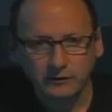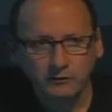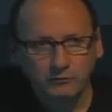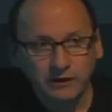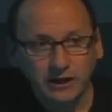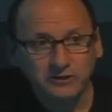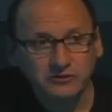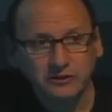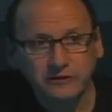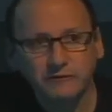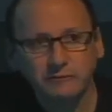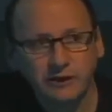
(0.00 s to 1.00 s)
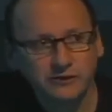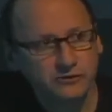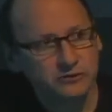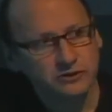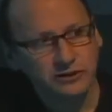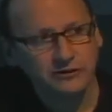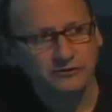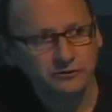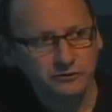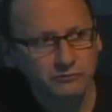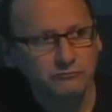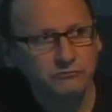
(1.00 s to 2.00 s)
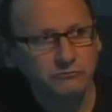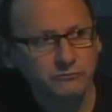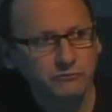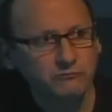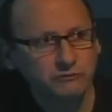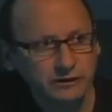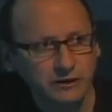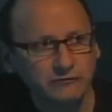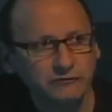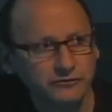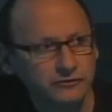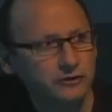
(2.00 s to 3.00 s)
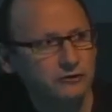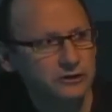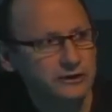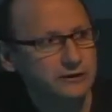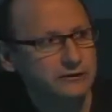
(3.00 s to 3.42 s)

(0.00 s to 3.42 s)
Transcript: We actually give the patient a chance to recover slowly.